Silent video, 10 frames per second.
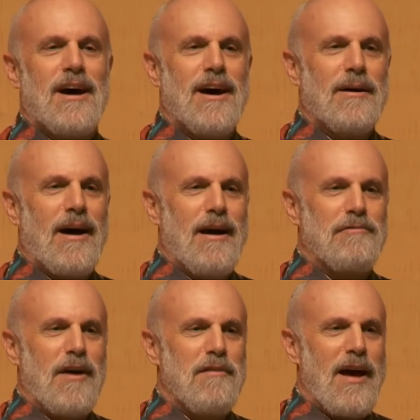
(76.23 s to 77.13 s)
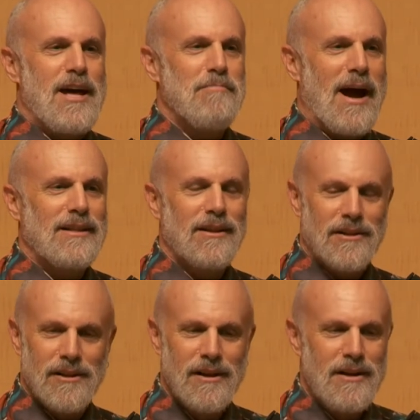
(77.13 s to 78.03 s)
Uh, I've, I've had my
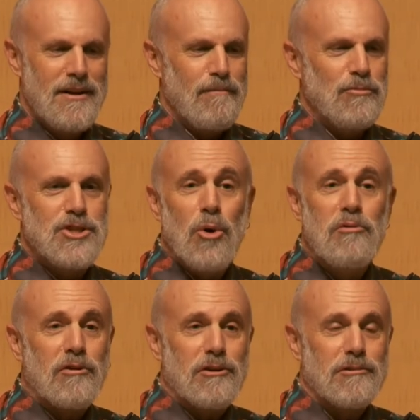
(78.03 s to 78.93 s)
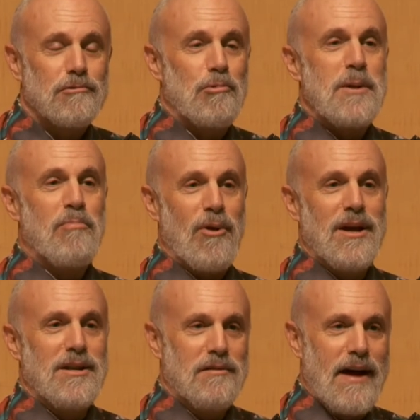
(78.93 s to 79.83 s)
little Dover
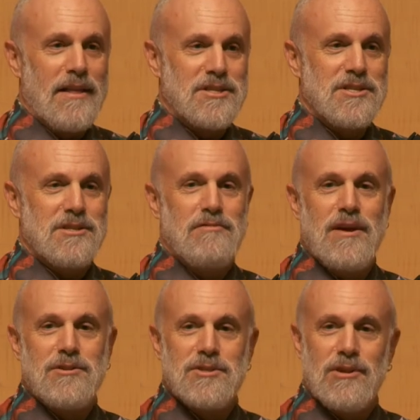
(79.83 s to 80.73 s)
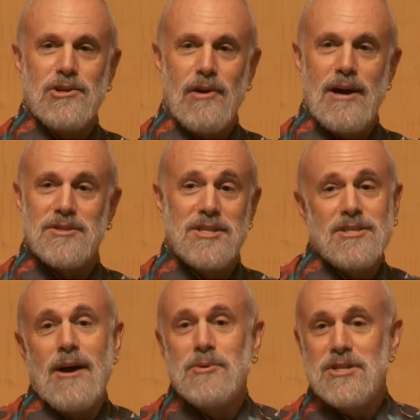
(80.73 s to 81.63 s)
reprint of Alice's Adventures Underground since
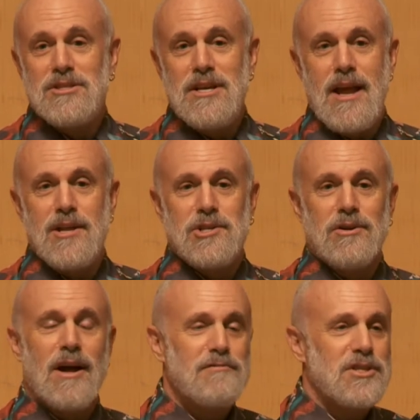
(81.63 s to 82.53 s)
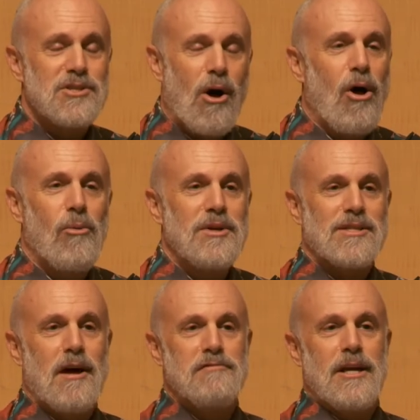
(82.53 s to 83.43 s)
I was a teenager, and I've just always
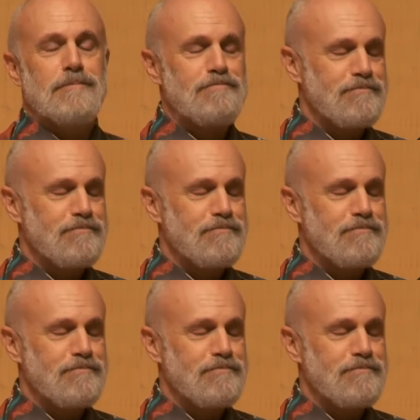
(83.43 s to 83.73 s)
loved it.